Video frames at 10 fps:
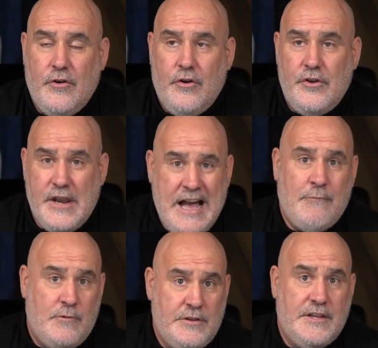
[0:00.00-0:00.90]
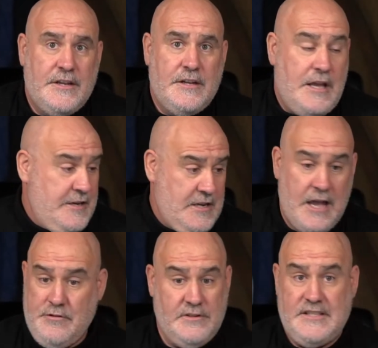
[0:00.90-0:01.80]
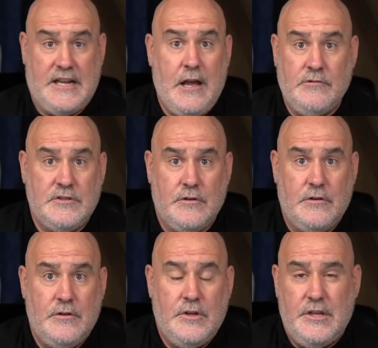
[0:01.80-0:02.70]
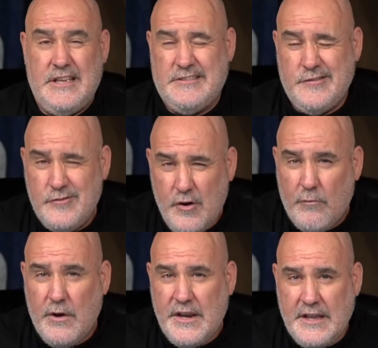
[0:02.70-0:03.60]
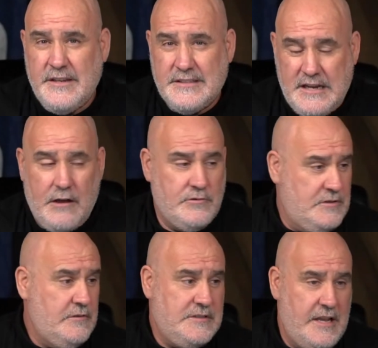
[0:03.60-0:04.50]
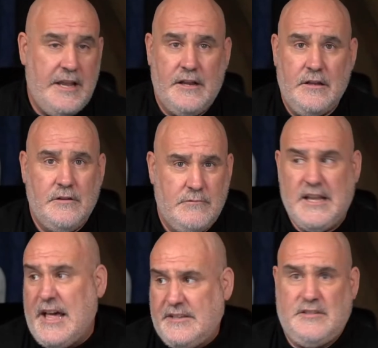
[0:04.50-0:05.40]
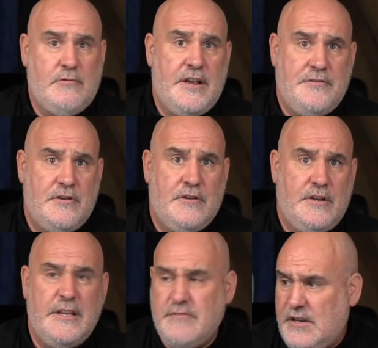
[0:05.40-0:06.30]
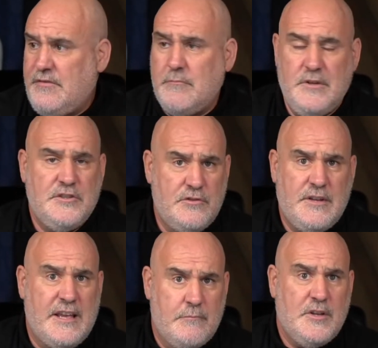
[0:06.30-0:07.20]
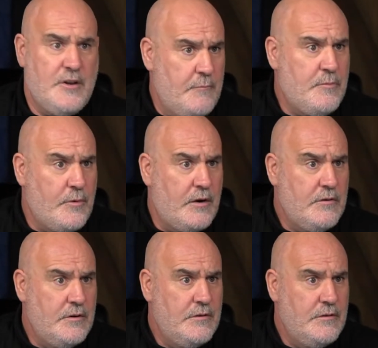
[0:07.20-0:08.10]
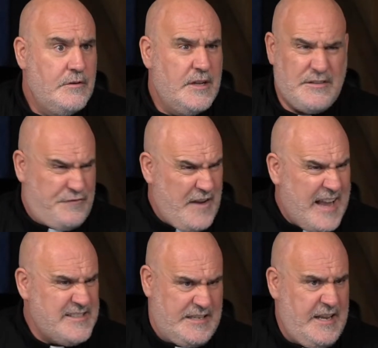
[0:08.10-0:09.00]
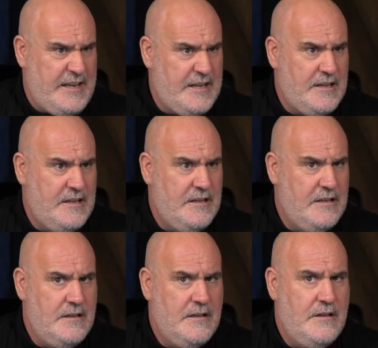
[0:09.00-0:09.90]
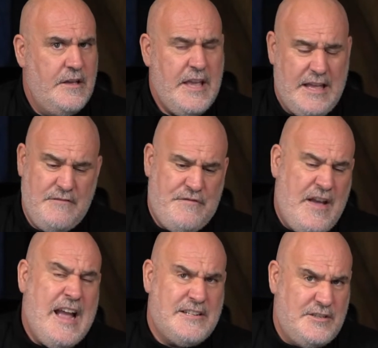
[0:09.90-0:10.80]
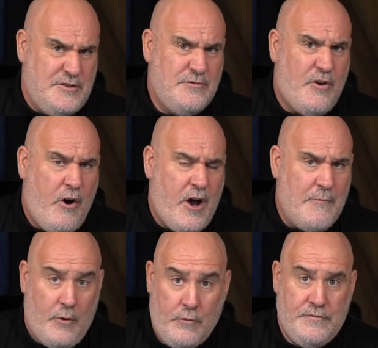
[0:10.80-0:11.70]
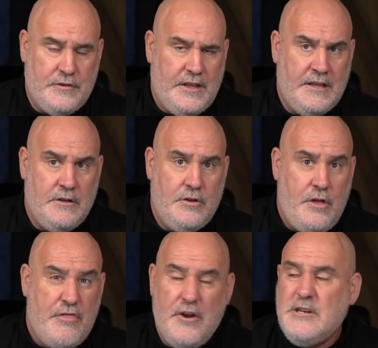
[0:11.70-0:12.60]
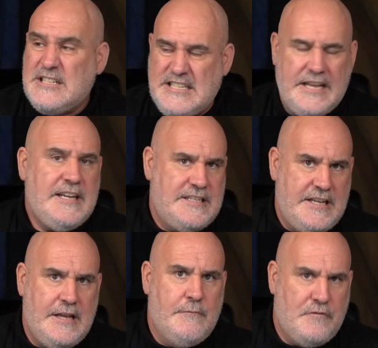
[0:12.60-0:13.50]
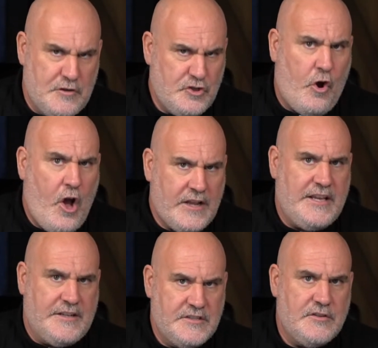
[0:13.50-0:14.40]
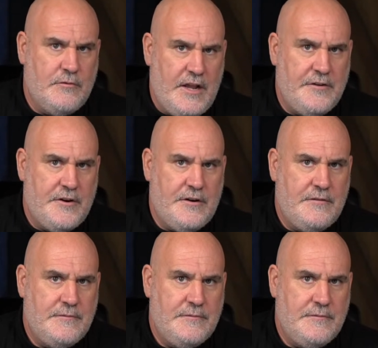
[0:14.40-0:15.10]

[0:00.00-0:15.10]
not willing, and neither is the council. He has no one on his council saying, we got to surrender, even if it means you can't be emperor. It's fascinating. And in fact, as you caught, hopefully, they're ticked at him for talking surrender.